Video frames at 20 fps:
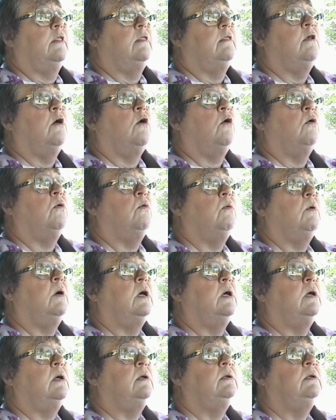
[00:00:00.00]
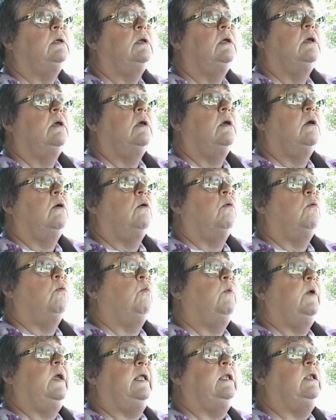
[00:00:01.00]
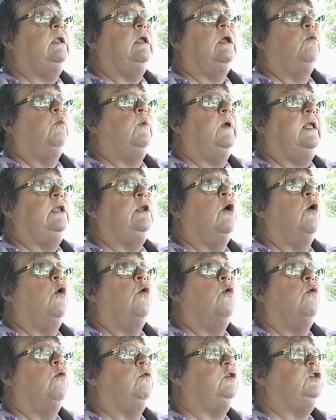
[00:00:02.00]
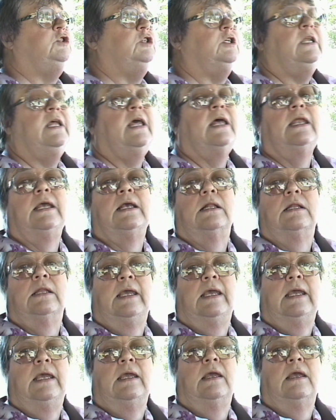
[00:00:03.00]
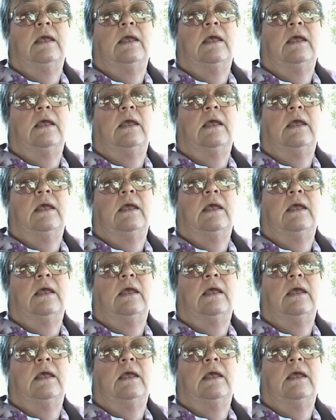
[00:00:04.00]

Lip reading: So we know genetically